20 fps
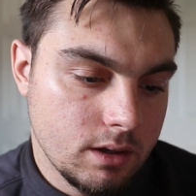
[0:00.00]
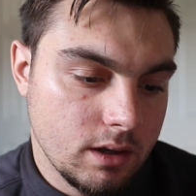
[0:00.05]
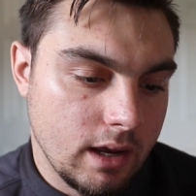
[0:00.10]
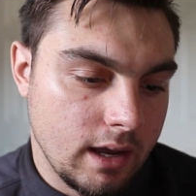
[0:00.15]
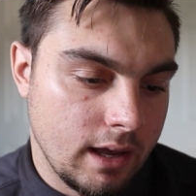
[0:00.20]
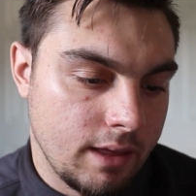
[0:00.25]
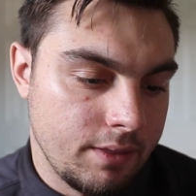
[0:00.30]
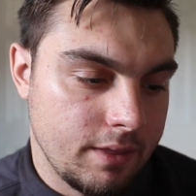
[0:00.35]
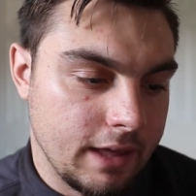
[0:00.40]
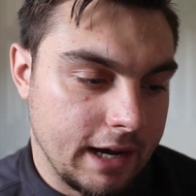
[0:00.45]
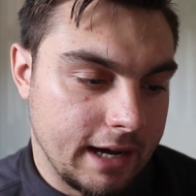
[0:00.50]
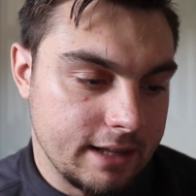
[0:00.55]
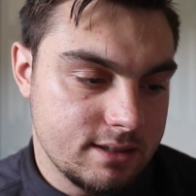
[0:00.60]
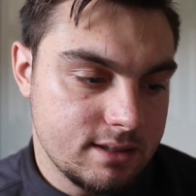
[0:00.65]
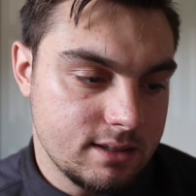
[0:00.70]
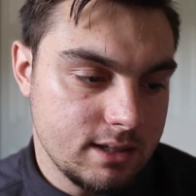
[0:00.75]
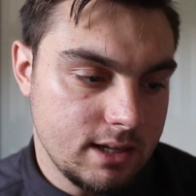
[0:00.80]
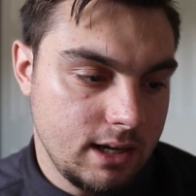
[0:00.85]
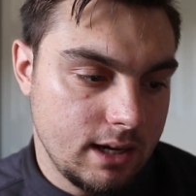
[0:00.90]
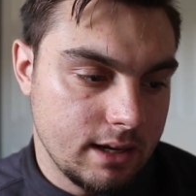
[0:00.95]
and
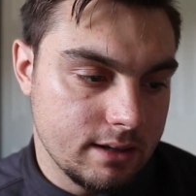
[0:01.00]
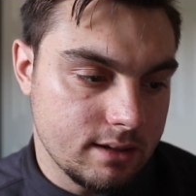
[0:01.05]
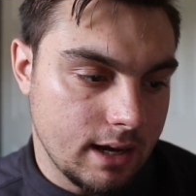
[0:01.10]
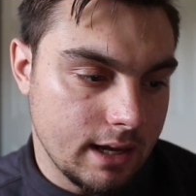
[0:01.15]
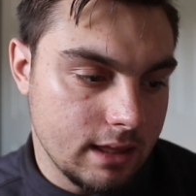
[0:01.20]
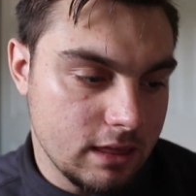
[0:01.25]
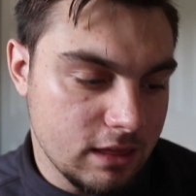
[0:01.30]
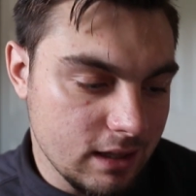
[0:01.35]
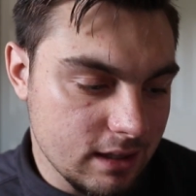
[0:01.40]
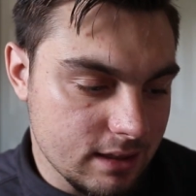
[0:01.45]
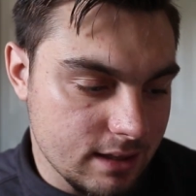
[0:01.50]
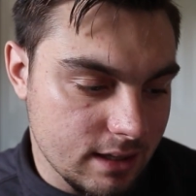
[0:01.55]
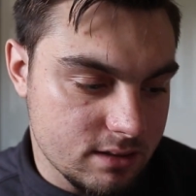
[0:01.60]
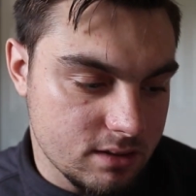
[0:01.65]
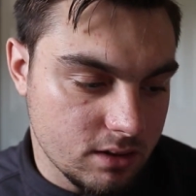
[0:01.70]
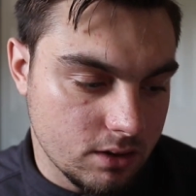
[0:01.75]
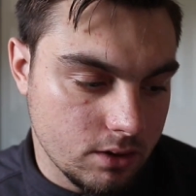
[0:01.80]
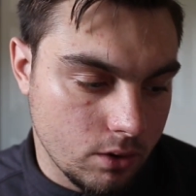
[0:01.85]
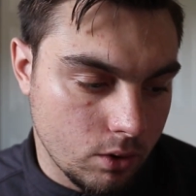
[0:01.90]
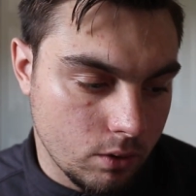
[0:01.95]
that's it i think that's
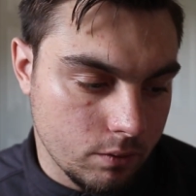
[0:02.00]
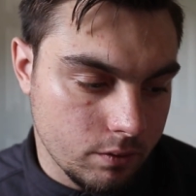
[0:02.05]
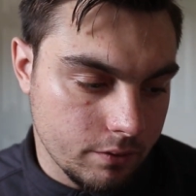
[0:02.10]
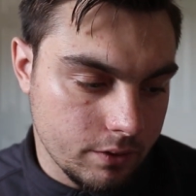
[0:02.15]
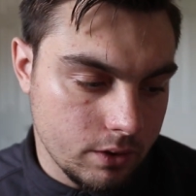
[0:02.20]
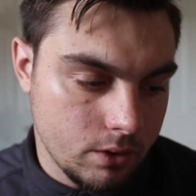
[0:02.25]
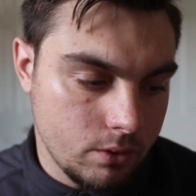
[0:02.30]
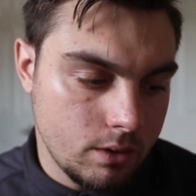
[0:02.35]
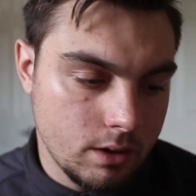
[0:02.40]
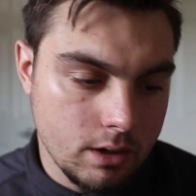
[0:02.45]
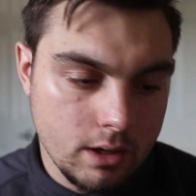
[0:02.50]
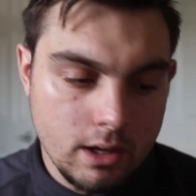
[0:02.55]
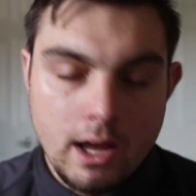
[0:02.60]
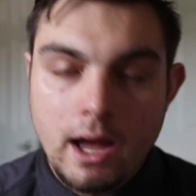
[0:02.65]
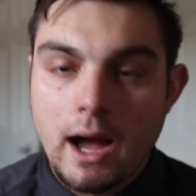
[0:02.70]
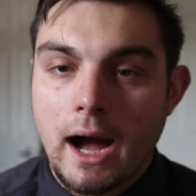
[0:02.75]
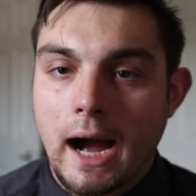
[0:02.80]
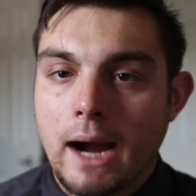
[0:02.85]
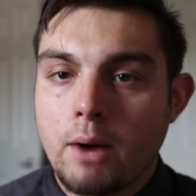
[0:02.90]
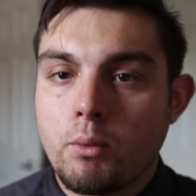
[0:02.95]
a good overview
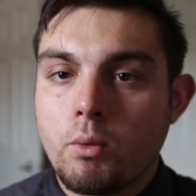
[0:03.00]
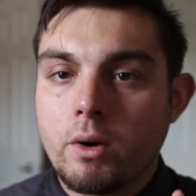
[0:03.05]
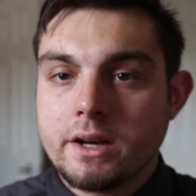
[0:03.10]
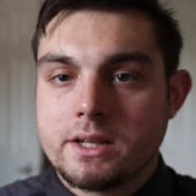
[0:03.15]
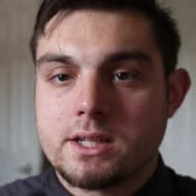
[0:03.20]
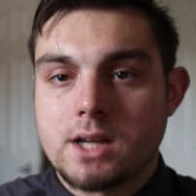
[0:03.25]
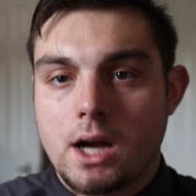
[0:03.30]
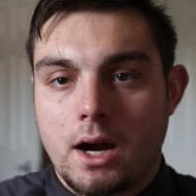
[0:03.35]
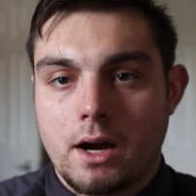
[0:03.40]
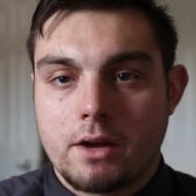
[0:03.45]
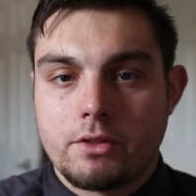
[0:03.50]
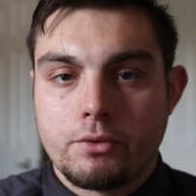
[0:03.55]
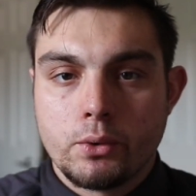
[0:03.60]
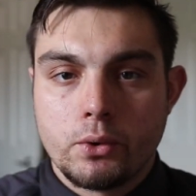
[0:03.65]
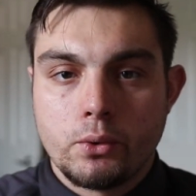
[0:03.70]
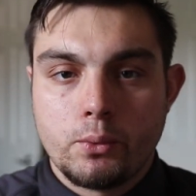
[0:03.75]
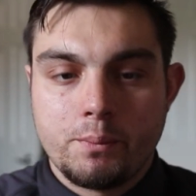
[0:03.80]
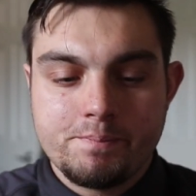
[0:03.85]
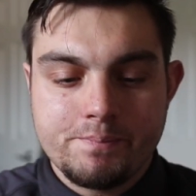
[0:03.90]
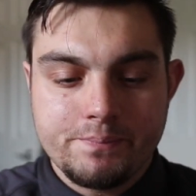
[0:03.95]
I want to talk
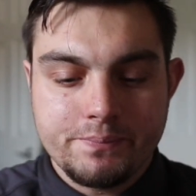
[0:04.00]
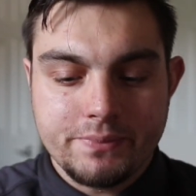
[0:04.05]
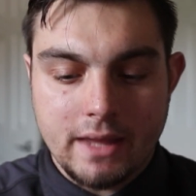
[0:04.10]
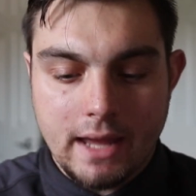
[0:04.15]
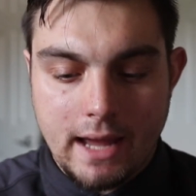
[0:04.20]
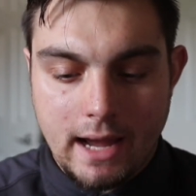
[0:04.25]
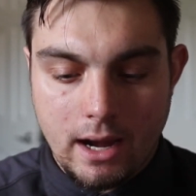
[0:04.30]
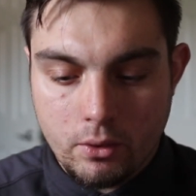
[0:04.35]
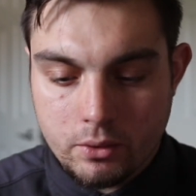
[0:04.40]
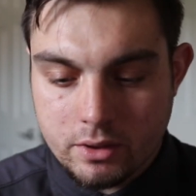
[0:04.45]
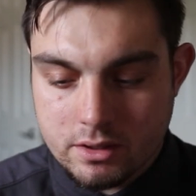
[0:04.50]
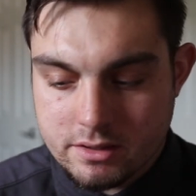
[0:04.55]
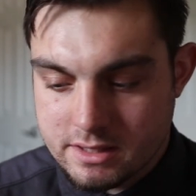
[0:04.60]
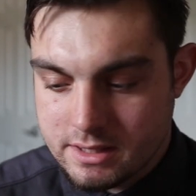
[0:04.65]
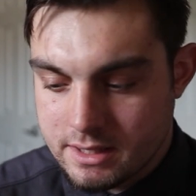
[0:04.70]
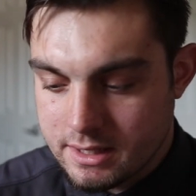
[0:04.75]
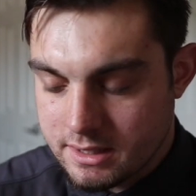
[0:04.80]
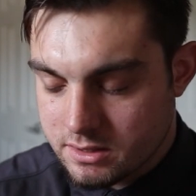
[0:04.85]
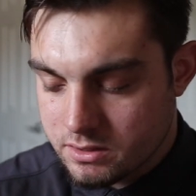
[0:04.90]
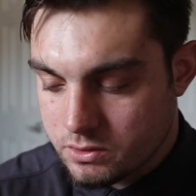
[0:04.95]
through how does
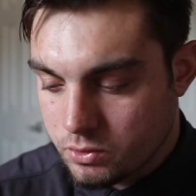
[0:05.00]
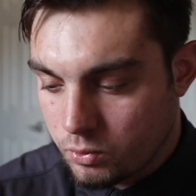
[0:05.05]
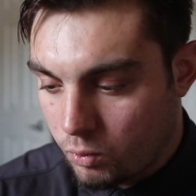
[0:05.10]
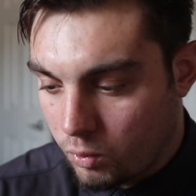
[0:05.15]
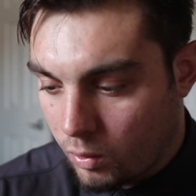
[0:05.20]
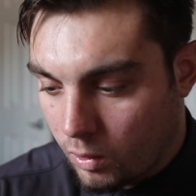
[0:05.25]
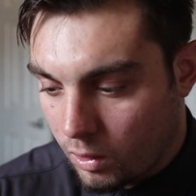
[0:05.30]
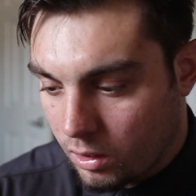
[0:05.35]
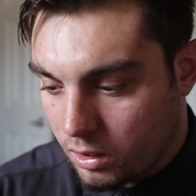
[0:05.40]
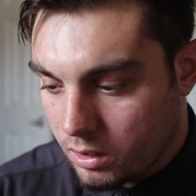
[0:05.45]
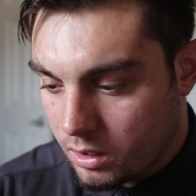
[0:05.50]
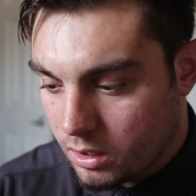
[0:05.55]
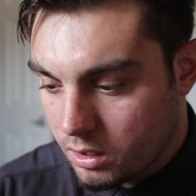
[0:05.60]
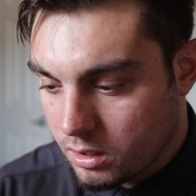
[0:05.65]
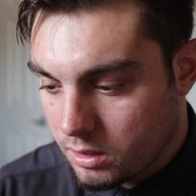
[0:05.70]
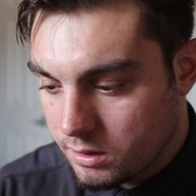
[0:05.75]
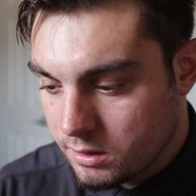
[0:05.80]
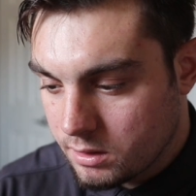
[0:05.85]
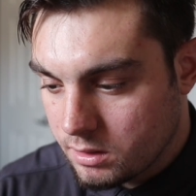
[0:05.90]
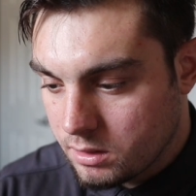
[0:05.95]
this work
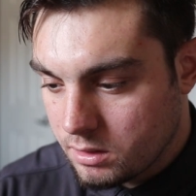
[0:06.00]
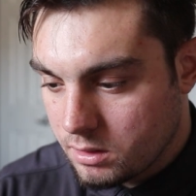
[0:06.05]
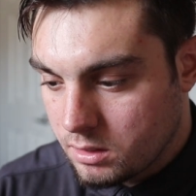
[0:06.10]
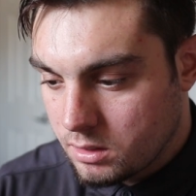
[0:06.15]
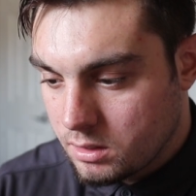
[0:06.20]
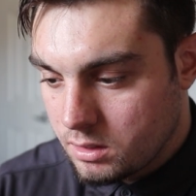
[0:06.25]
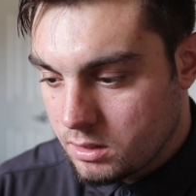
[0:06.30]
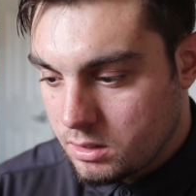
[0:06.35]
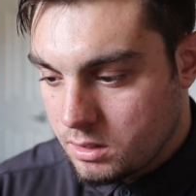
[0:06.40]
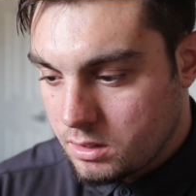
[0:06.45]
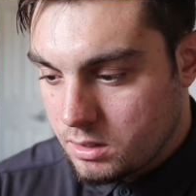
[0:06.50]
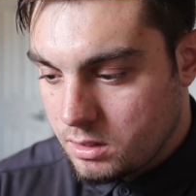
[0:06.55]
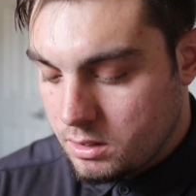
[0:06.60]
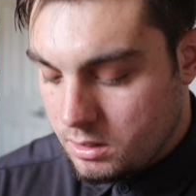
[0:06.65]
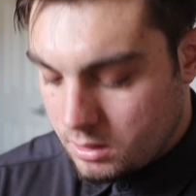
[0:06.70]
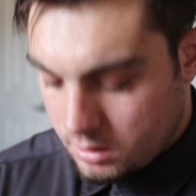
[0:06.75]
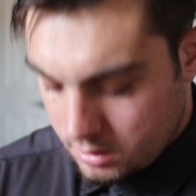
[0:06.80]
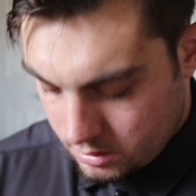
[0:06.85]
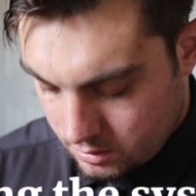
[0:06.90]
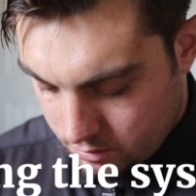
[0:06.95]

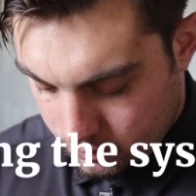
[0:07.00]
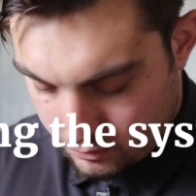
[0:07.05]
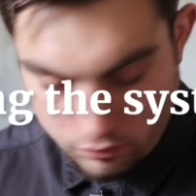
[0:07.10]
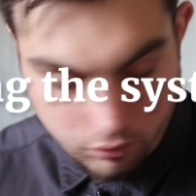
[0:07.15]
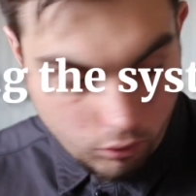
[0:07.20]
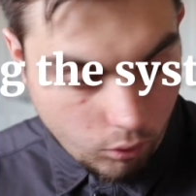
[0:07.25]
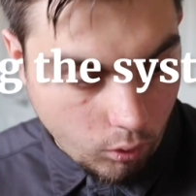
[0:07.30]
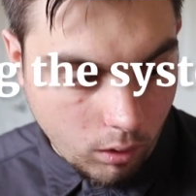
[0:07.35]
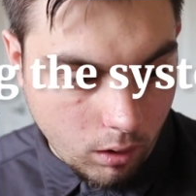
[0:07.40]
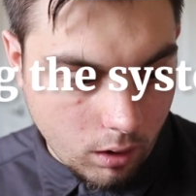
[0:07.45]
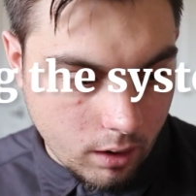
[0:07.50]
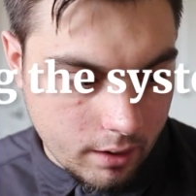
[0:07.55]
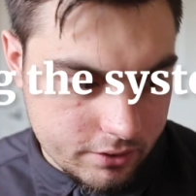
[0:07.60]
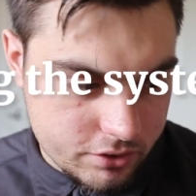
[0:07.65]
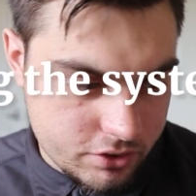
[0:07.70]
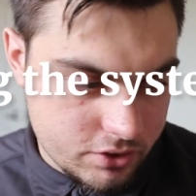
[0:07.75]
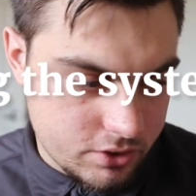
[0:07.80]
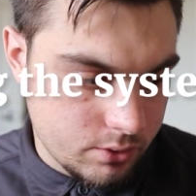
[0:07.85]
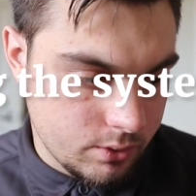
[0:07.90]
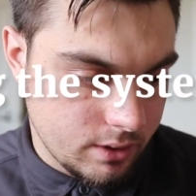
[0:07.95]
for a
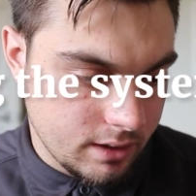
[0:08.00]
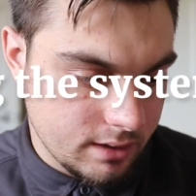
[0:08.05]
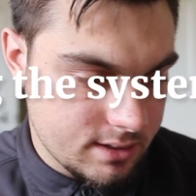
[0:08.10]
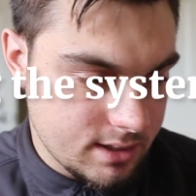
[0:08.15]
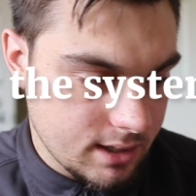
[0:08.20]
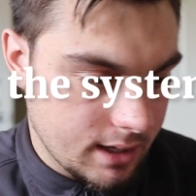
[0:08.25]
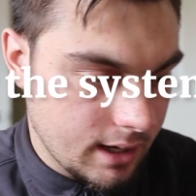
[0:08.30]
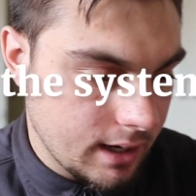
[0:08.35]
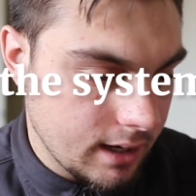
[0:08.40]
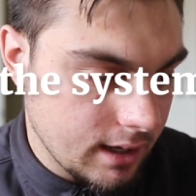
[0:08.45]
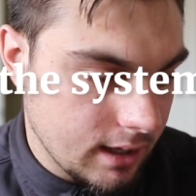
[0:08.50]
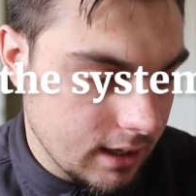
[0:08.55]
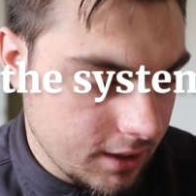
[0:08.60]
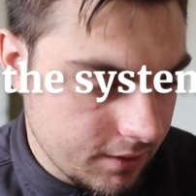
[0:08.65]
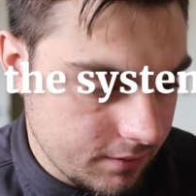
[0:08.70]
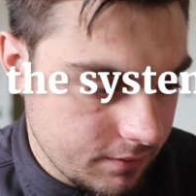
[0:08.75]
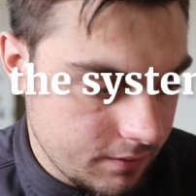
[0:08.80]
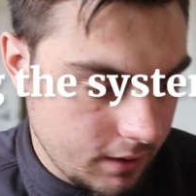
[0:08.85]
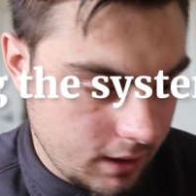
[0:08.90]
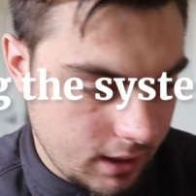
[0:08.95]
student to kind of
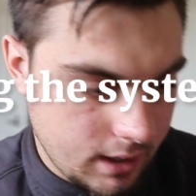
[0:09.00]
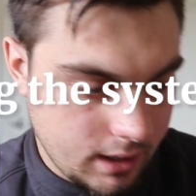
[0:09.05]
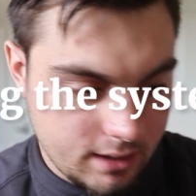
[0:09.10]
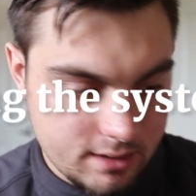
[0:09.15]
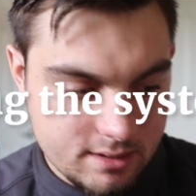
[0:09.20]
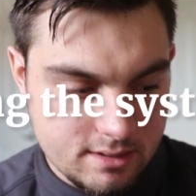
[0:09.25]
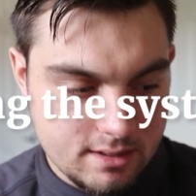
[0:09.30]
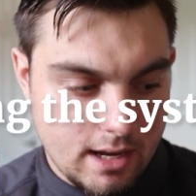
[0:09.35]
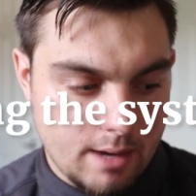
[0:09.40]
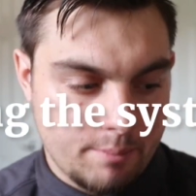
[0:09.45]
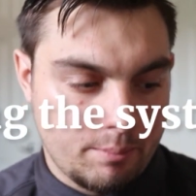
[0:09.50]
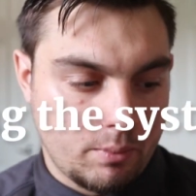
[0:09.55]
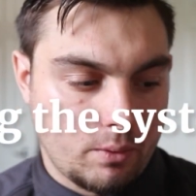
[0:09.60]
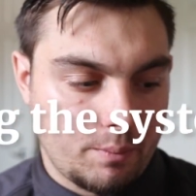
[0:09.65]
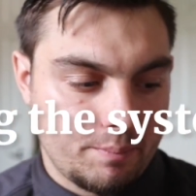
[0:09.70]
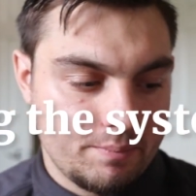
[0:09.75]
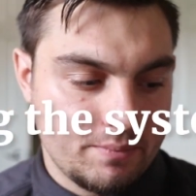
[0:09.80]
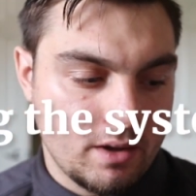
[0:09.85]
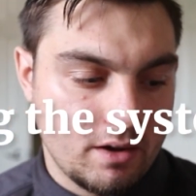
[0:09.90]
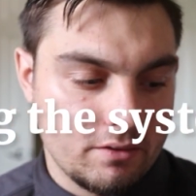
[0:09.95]
give an example
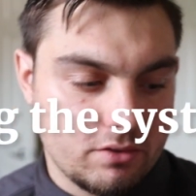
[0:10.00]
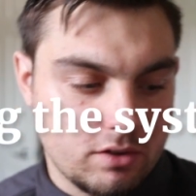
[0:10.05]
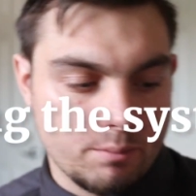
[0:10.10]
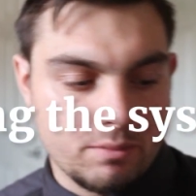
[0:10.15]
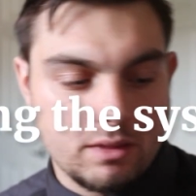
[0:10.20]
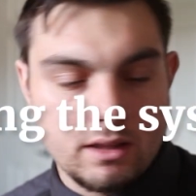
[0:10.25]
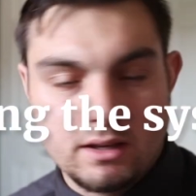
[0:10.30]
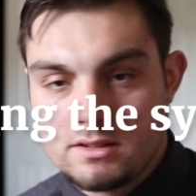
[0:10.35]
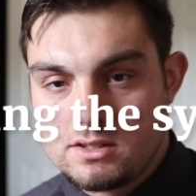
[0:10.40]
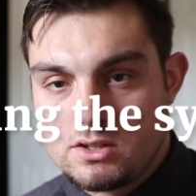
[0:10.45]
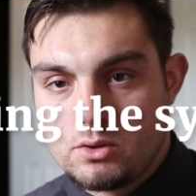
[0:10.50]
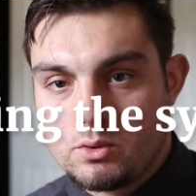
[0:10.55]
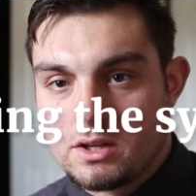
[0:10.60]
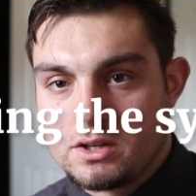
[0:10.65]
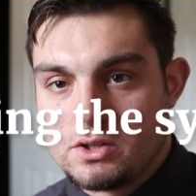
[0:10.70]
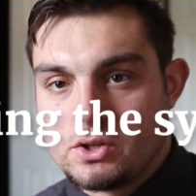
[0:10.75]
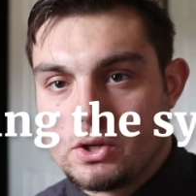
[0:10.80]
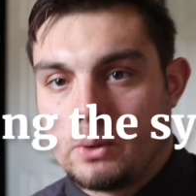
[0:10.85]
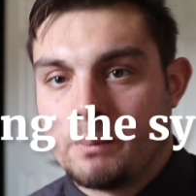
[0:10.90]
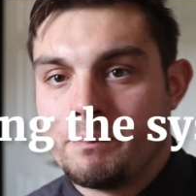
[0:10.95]
of some things you
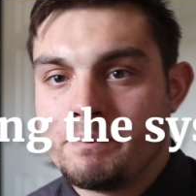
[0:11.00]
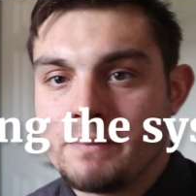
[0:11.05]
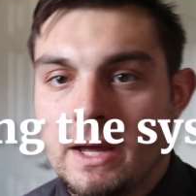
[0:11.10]
can do.